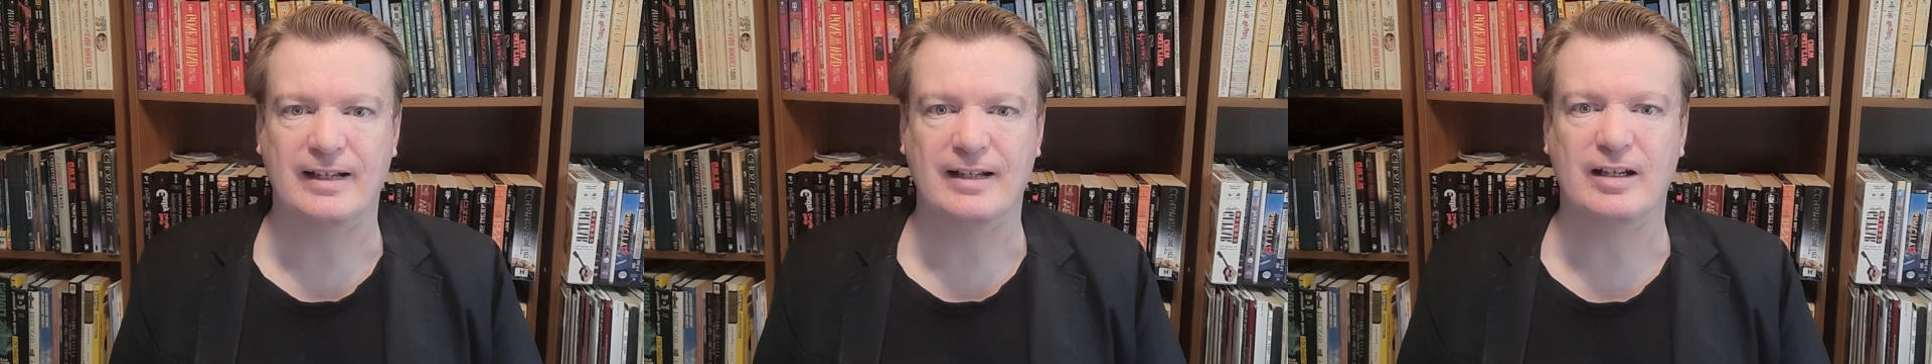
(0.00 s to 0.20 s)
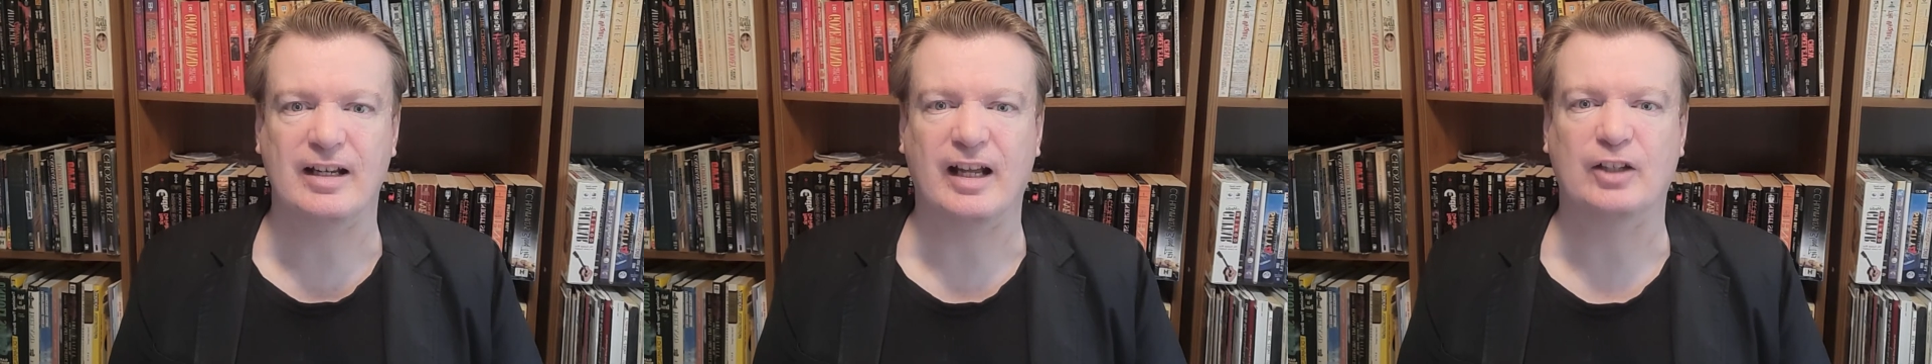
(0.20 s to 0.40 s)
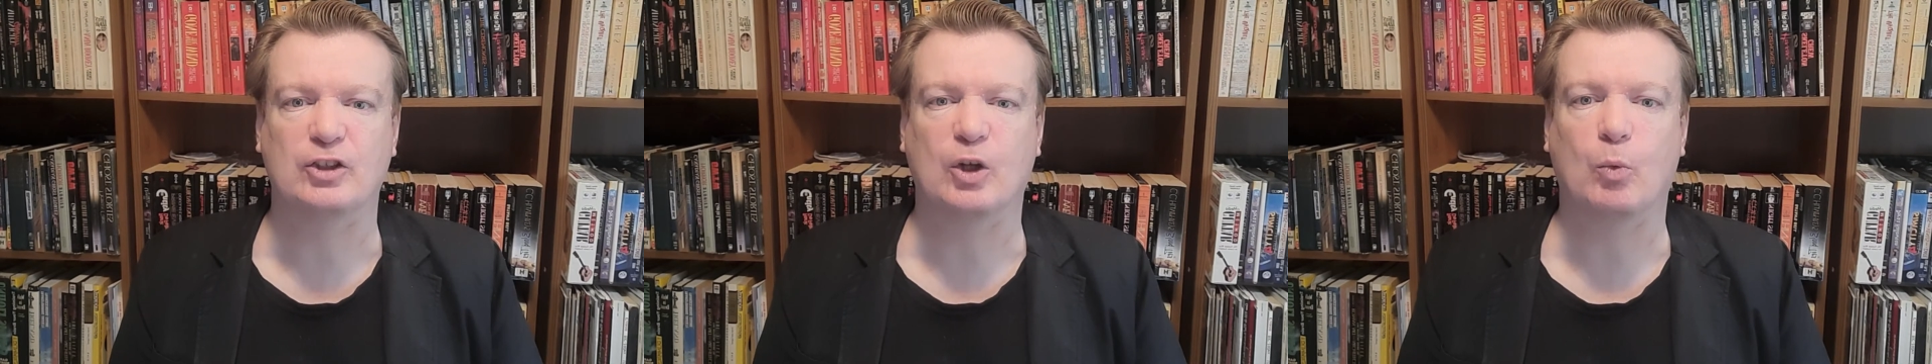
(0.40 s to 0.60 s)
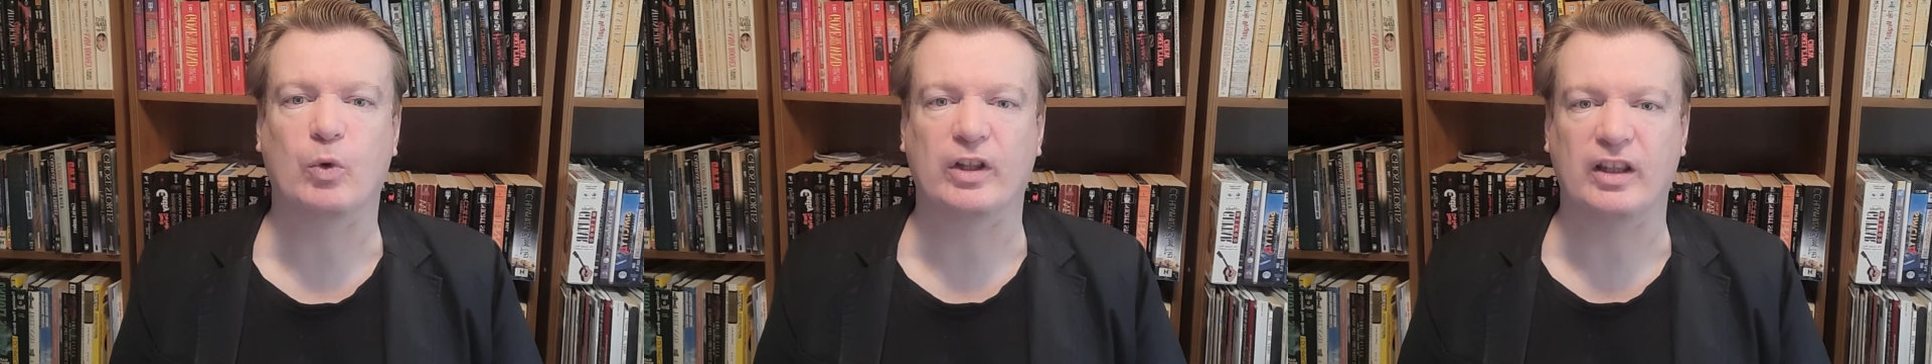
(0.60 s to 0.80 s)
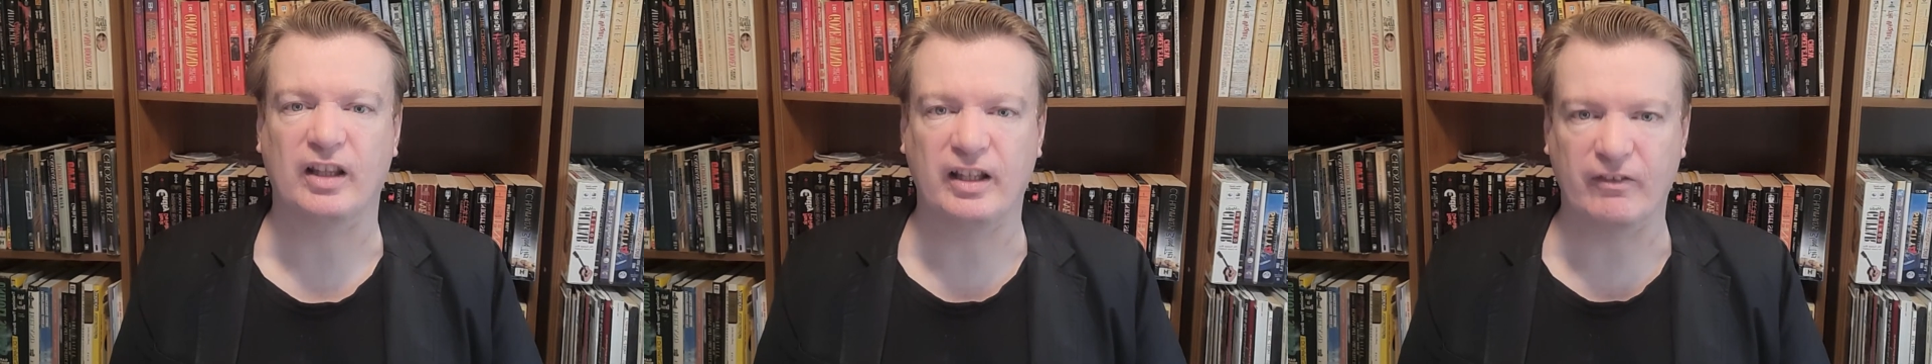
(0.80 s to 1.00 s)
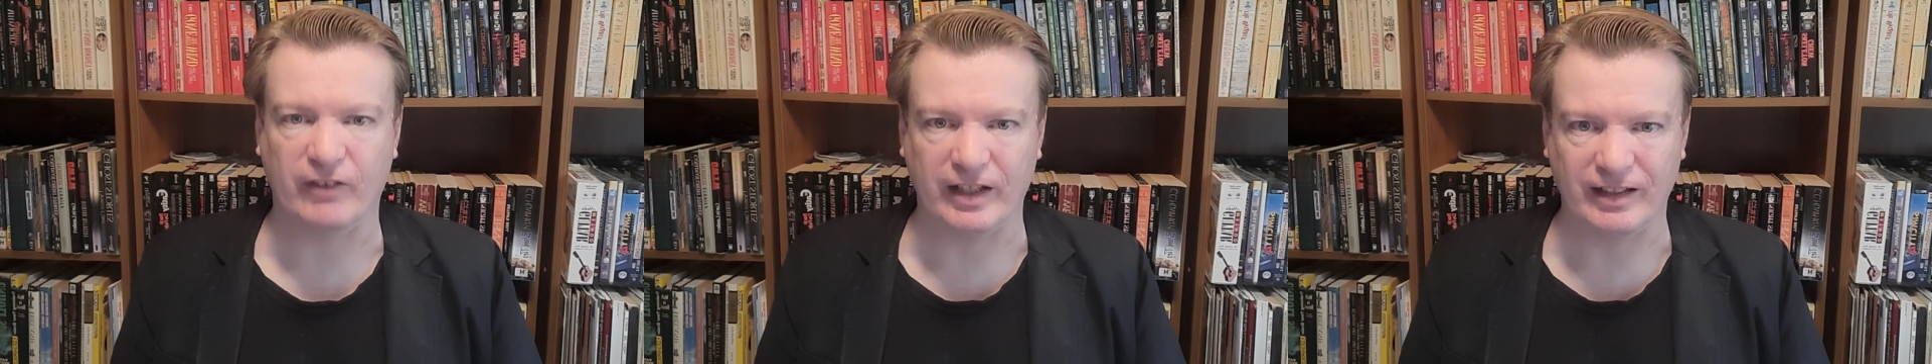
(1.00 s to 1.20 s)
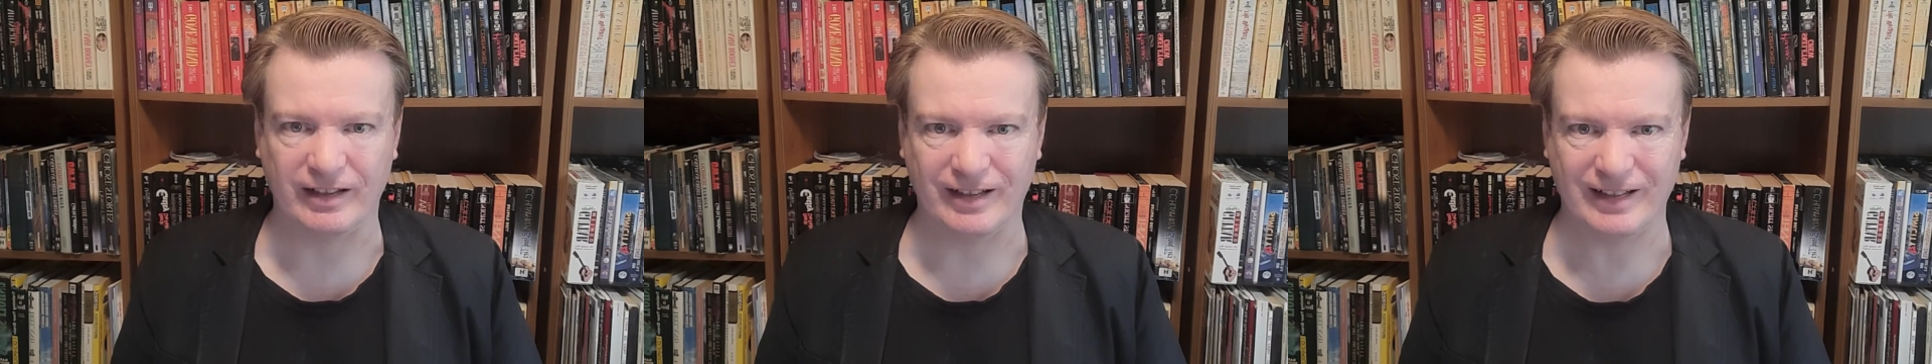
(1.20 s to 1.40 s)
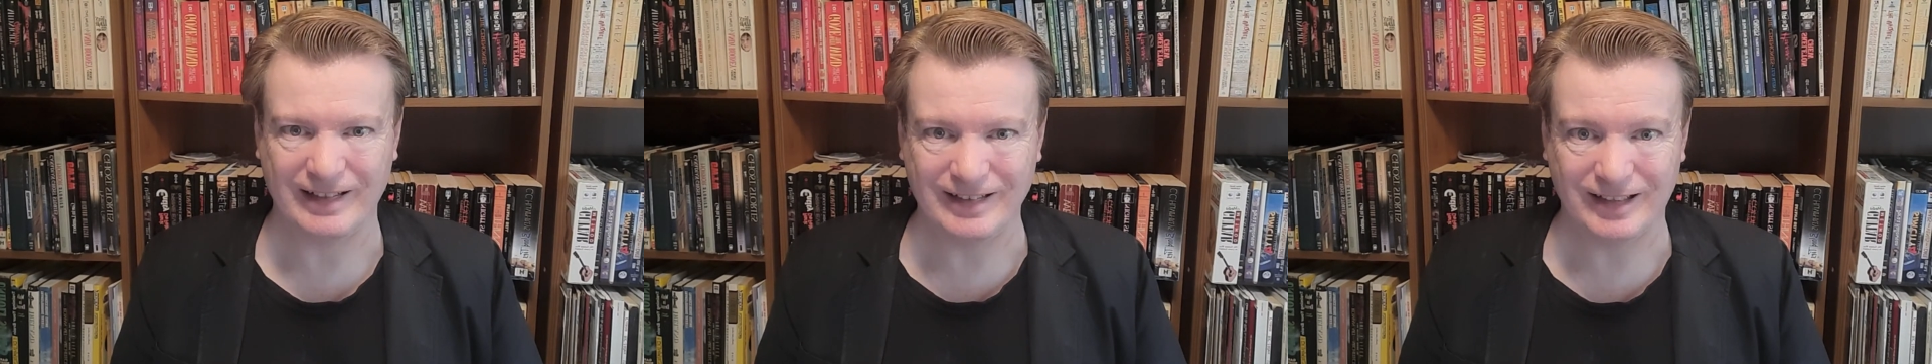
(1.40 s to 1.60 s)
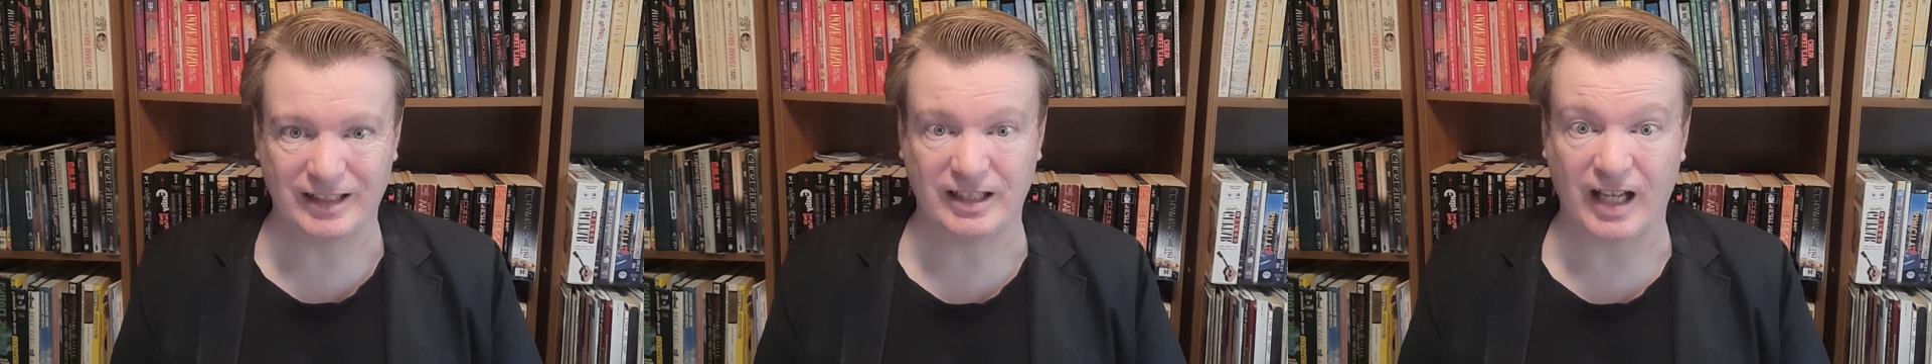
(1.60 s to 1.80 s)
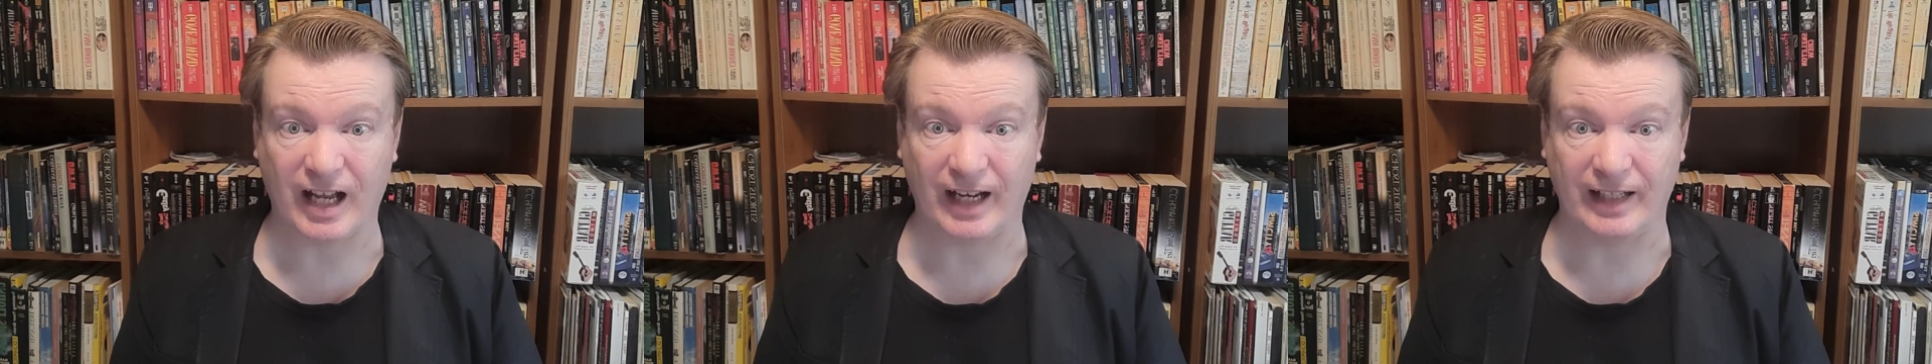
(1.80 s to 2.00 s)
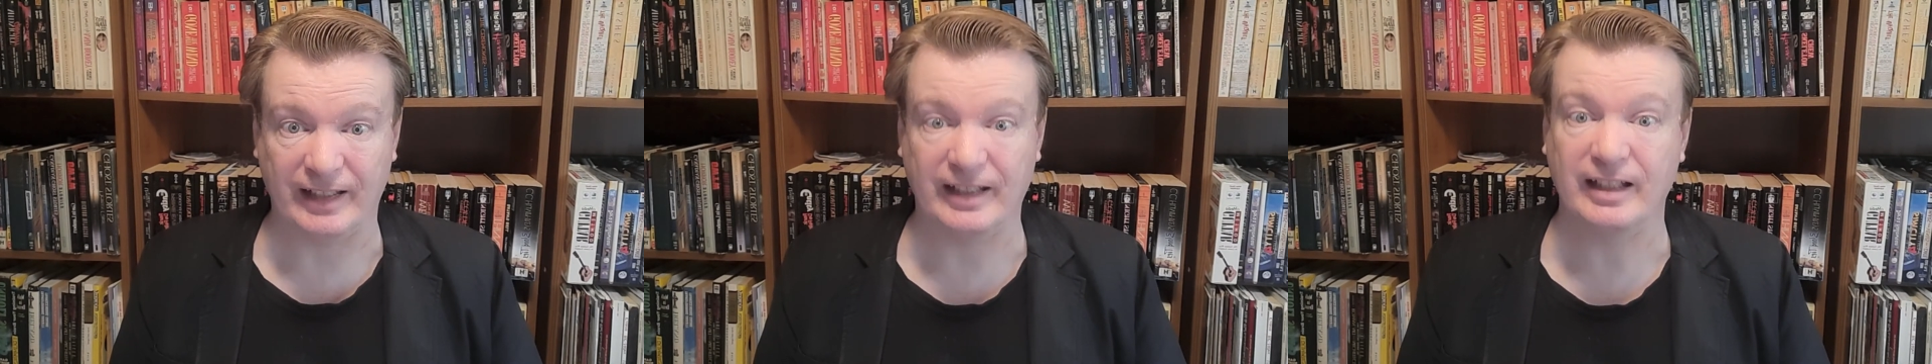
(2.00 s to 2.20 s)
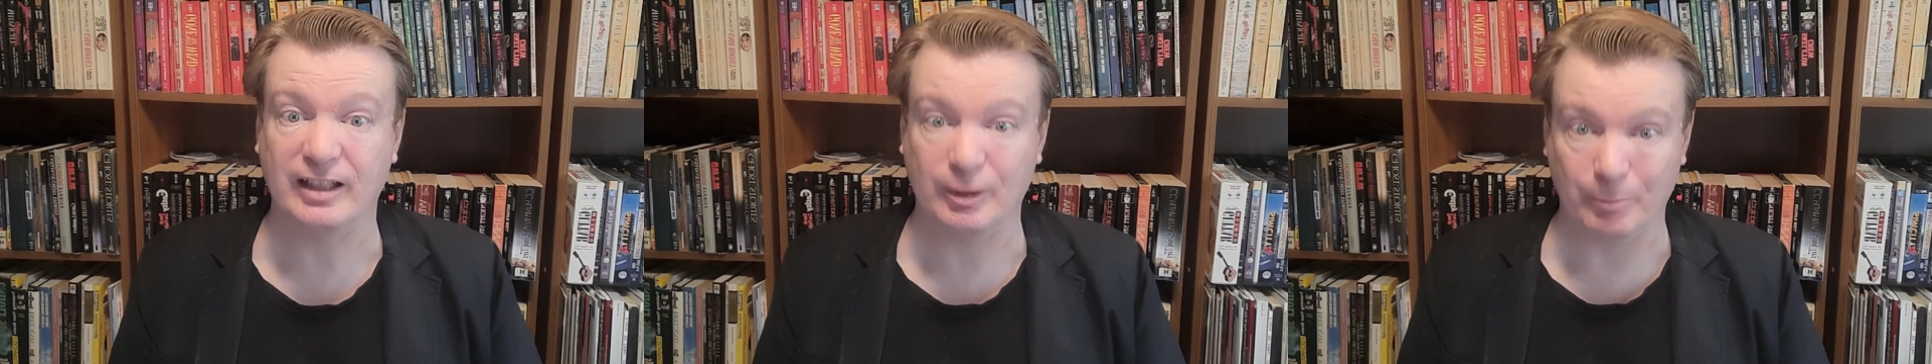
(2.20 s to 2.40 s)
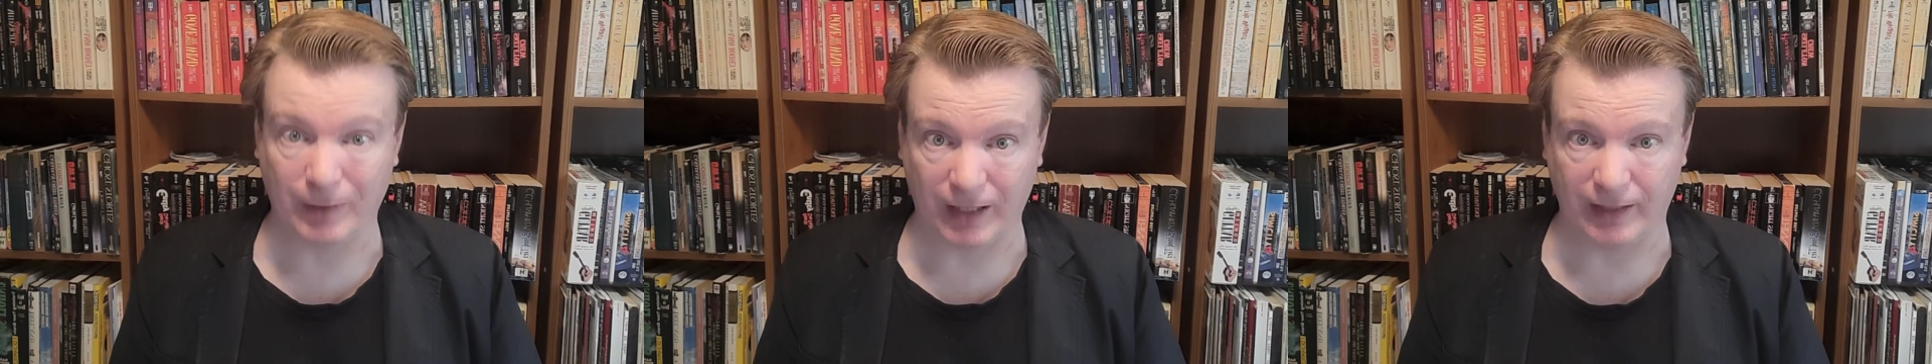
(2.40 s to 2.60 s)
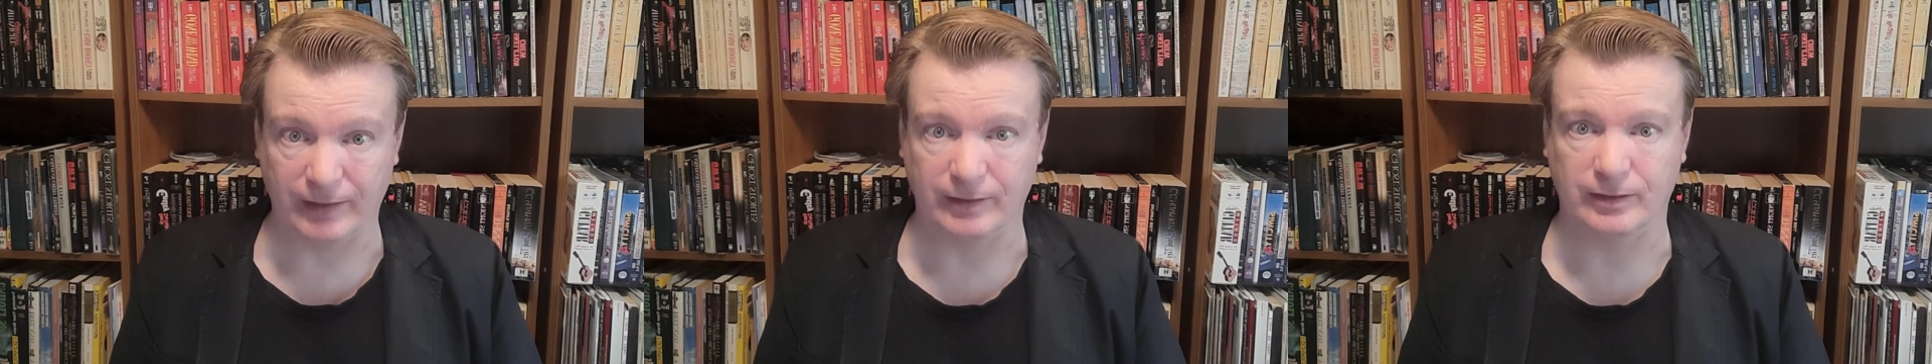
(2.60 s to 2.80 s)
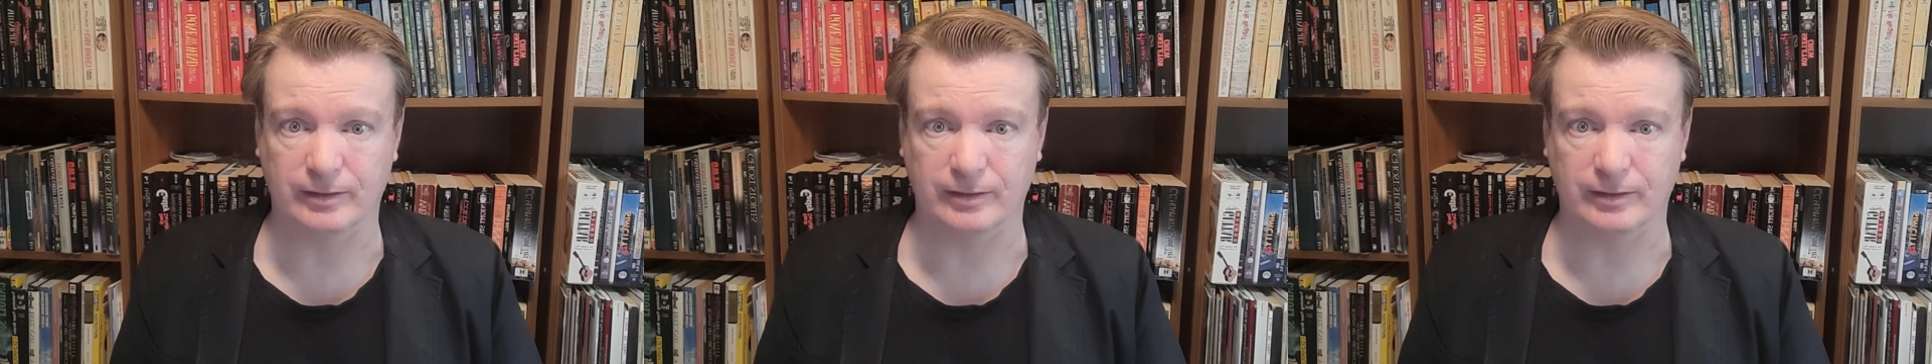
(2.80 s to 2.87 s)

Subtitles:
as though we're living inside his mind.